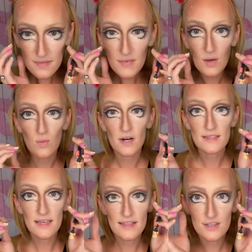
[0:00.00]
One
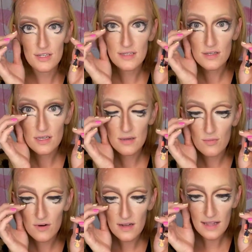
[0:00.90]
side's just looking
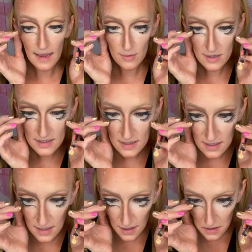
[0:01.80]
more glamorous than
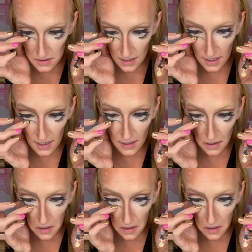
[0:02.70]
the other side.